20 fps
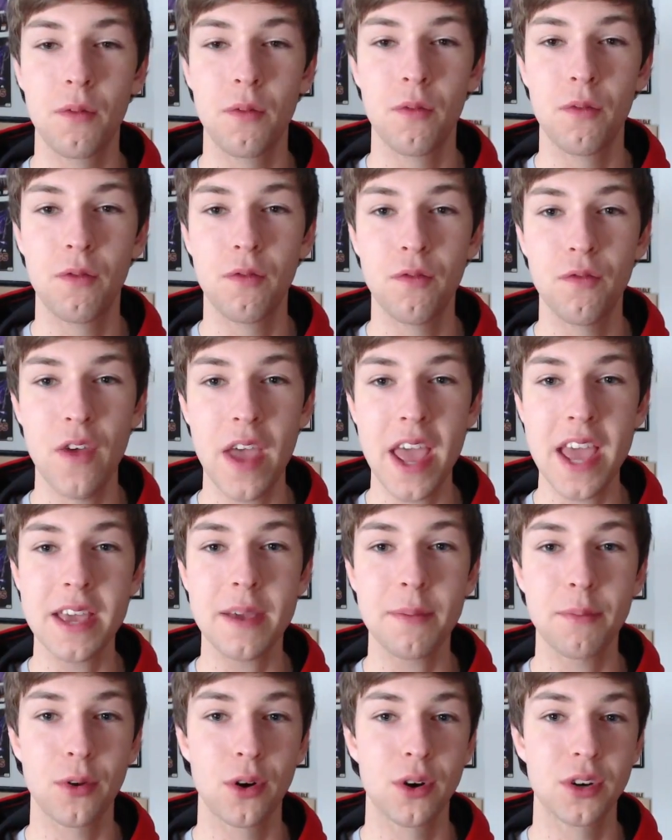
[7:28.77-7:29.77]

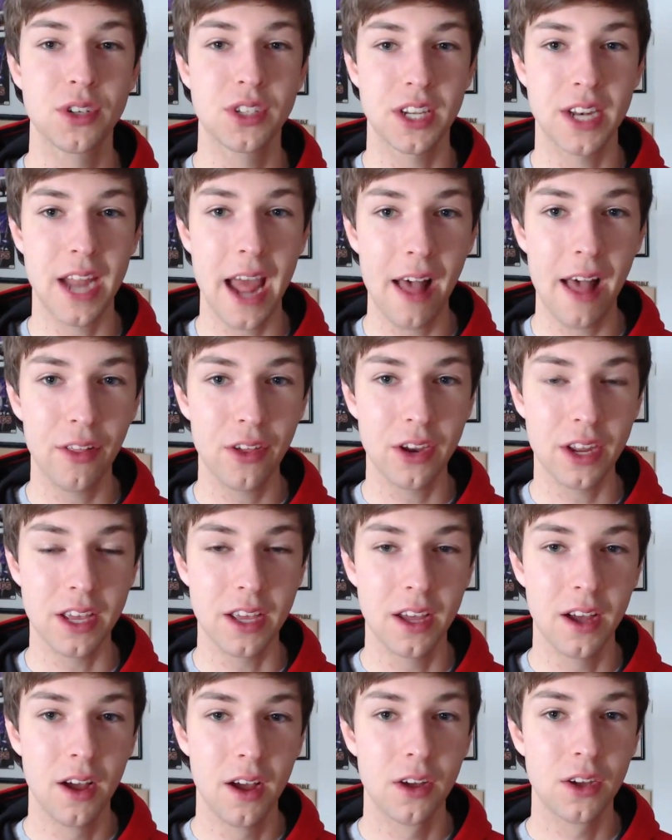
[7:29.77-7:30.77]
fake
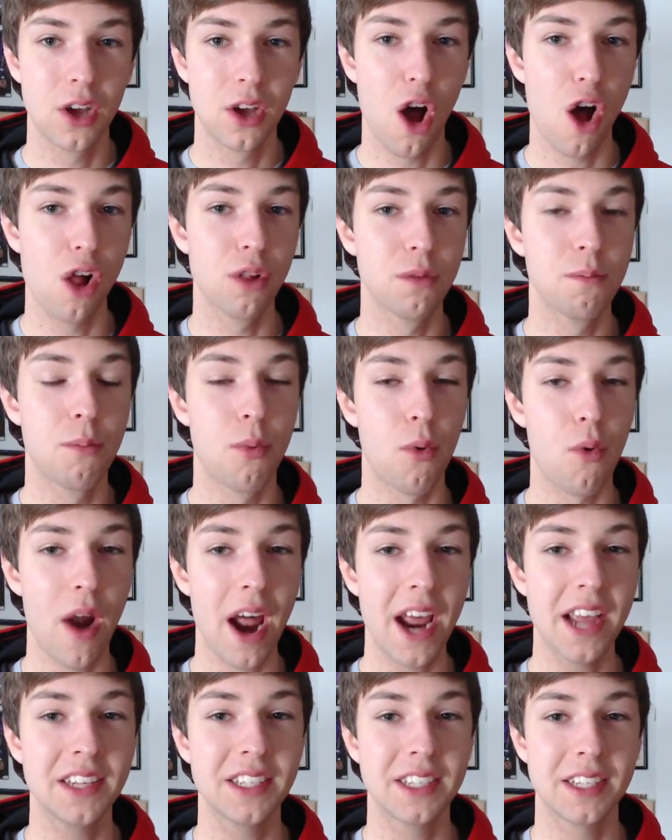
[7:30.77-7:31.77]
personality called
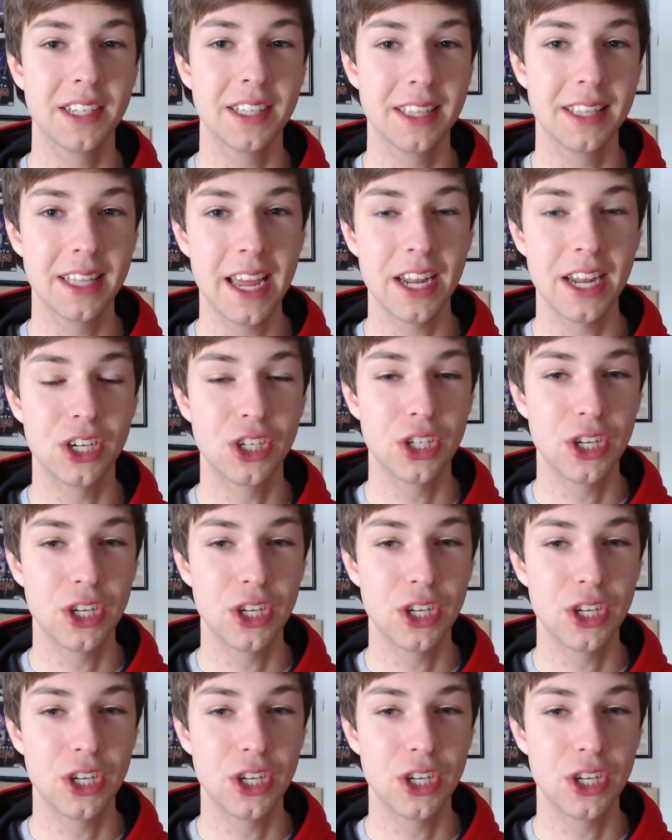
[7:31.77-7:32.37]
Bryce Lynch.